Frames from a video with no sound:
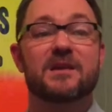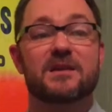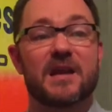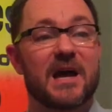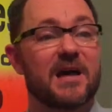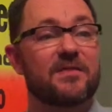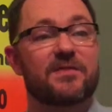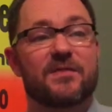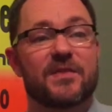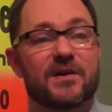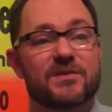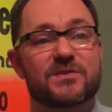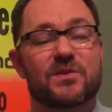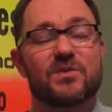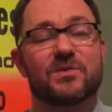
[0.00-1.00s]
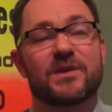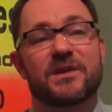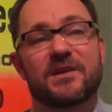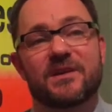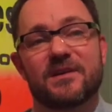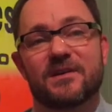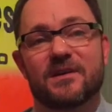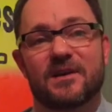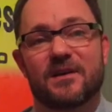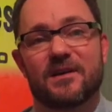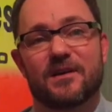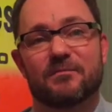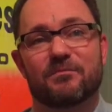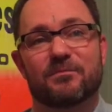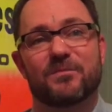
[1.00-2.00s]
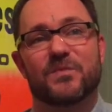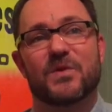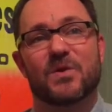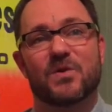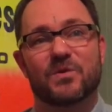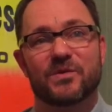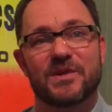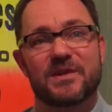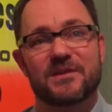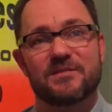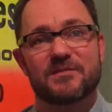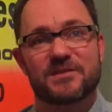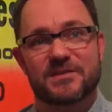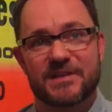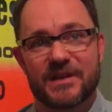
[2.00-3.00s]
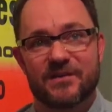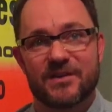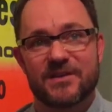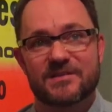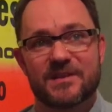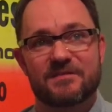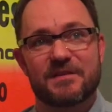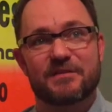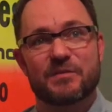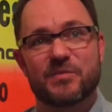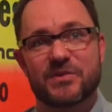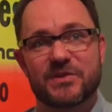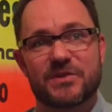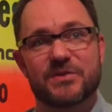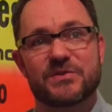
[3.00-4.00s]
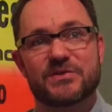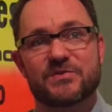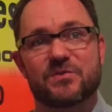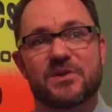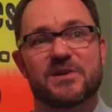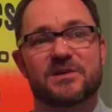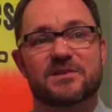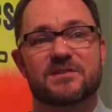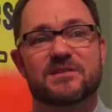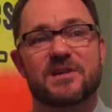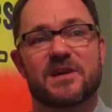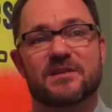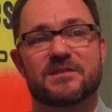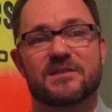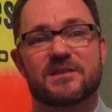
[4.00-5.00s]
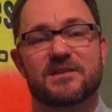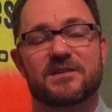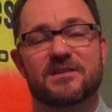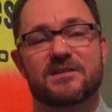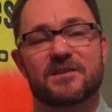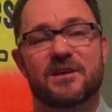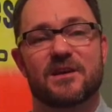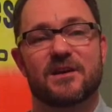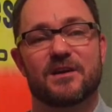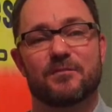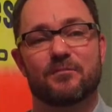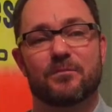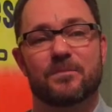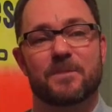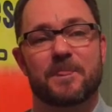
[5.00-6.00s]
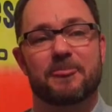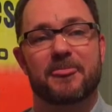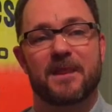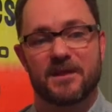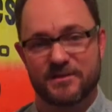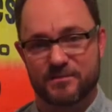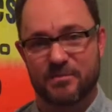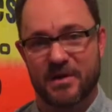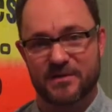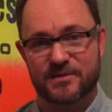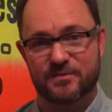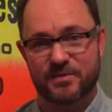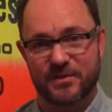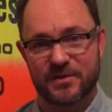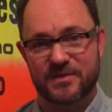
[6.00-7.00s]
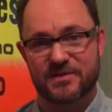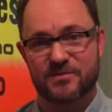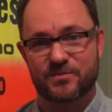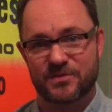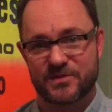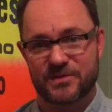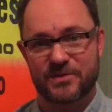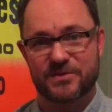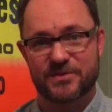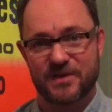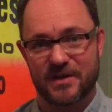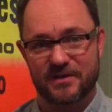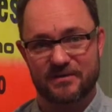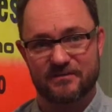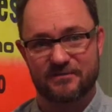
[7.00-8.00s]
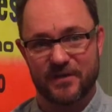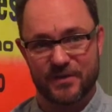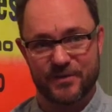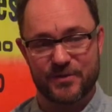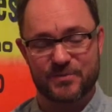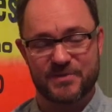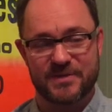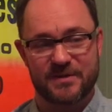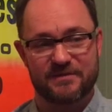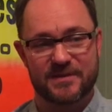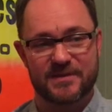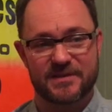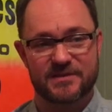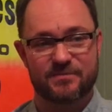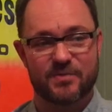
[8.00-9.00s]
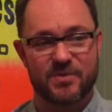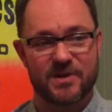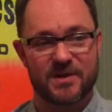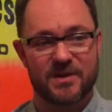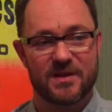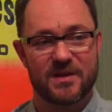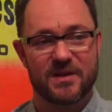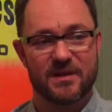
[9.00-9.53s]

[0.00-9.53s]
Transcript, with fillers: project? Yeah, there's only, um, the only series I've ever produced was, I did, um, is Box of Books, which mm-hmm. there's nine volumes of at this point.